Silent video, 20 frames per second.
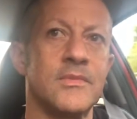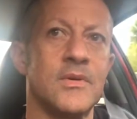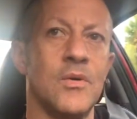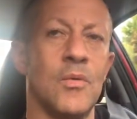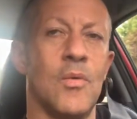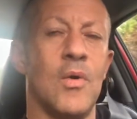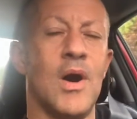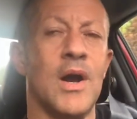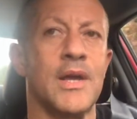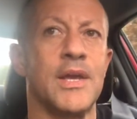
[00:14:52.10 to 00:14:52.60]

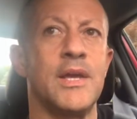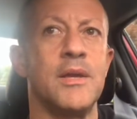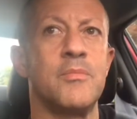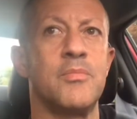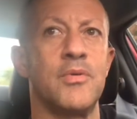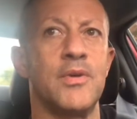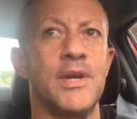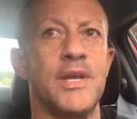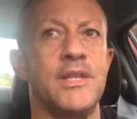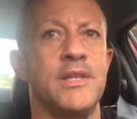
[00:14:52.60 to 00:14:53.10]
Walking,
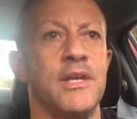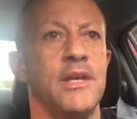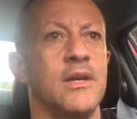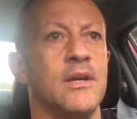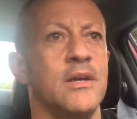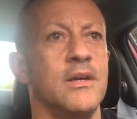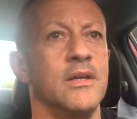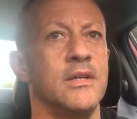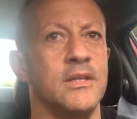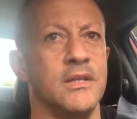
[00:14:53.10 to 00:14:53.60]

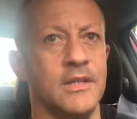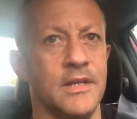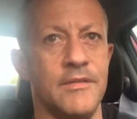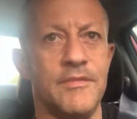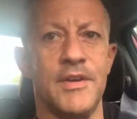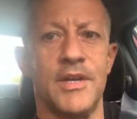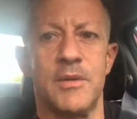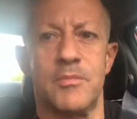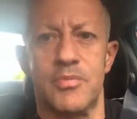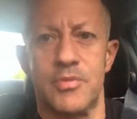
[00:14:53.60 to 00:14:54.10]
breathing,
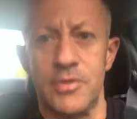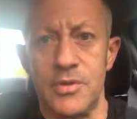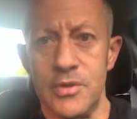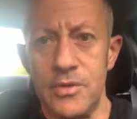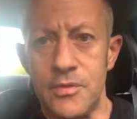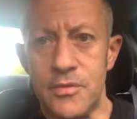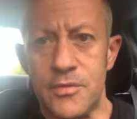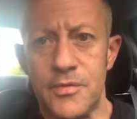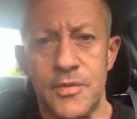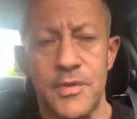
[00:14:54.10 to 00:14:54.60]
living
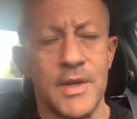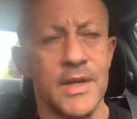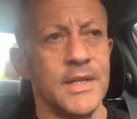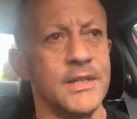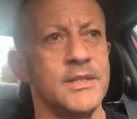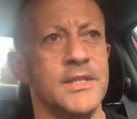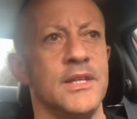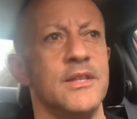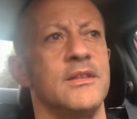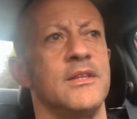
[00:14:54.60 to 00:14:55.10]
proof.
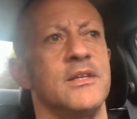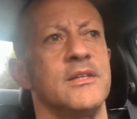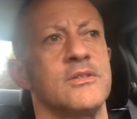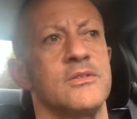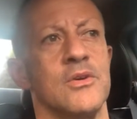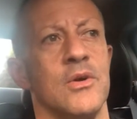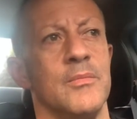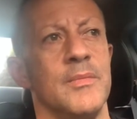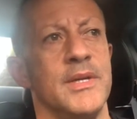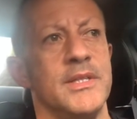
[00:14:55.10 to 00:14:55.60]
didn't think
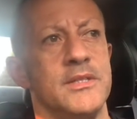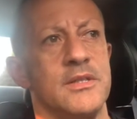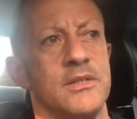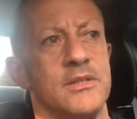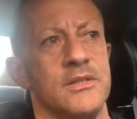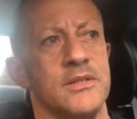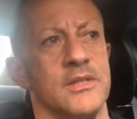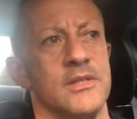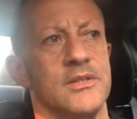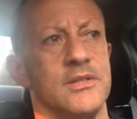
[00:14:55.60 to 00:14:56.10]
soulmates
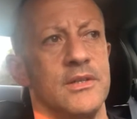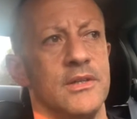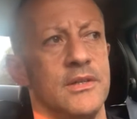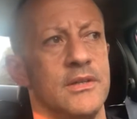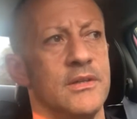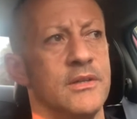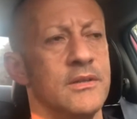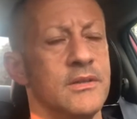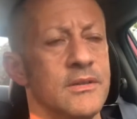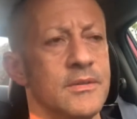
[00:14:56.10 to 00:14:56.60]
existed.
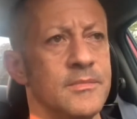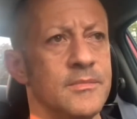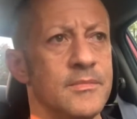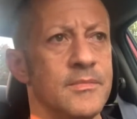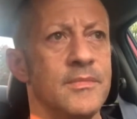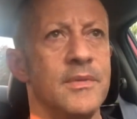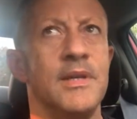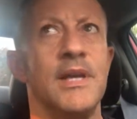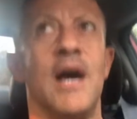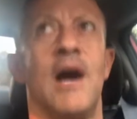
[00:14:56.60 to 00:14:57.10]

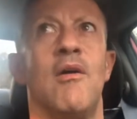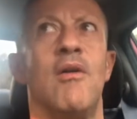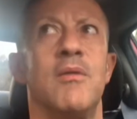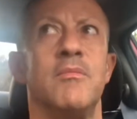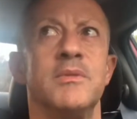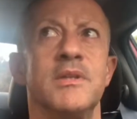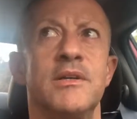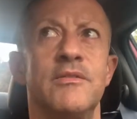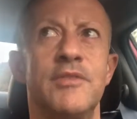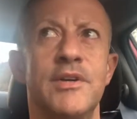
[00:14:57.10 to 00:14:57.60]
Now
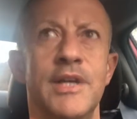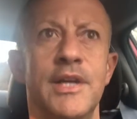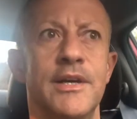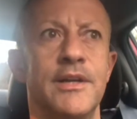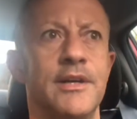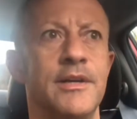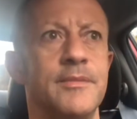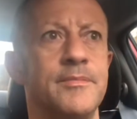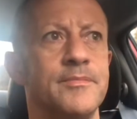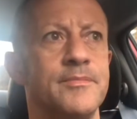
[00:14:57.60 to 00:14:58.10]
I'm living in
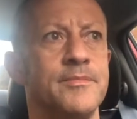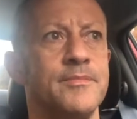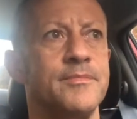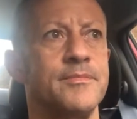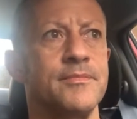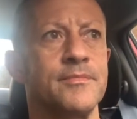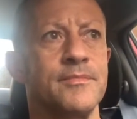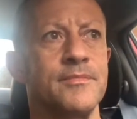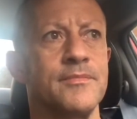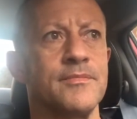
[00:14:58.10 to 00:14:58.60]
it.
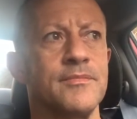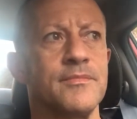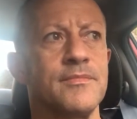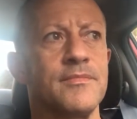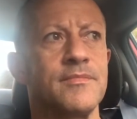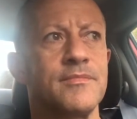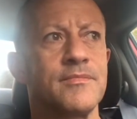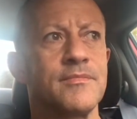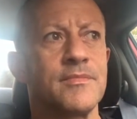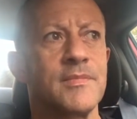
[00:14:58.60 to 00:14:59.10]

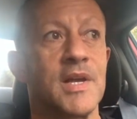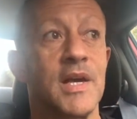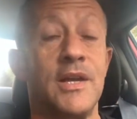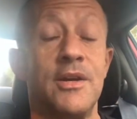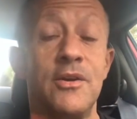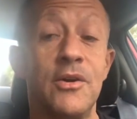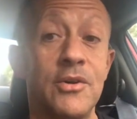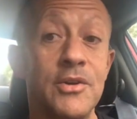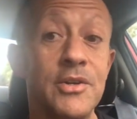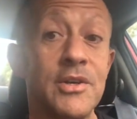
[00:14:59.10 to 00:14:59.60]
I
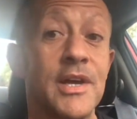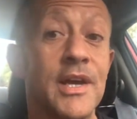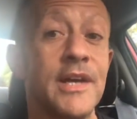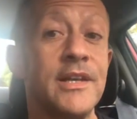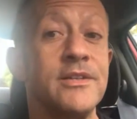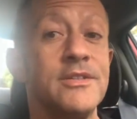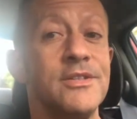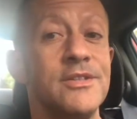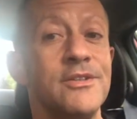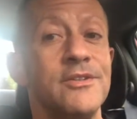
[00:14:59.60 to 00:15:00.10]
know you
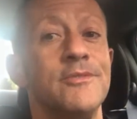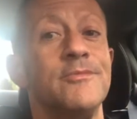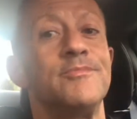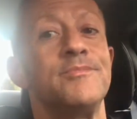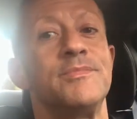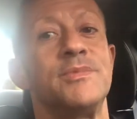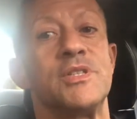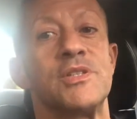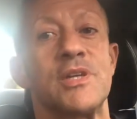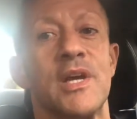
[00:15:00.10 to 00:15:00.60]
can too.
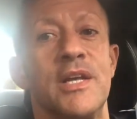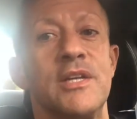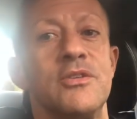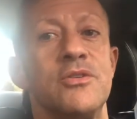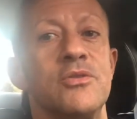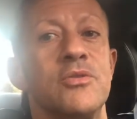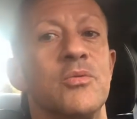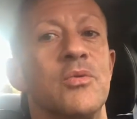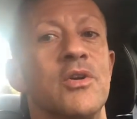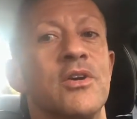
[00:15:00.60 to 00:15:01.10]
Just gotta do
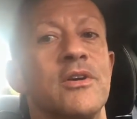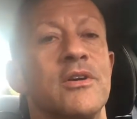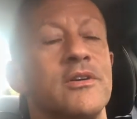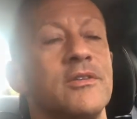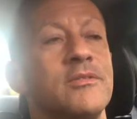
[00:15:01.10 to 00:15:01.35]
the work.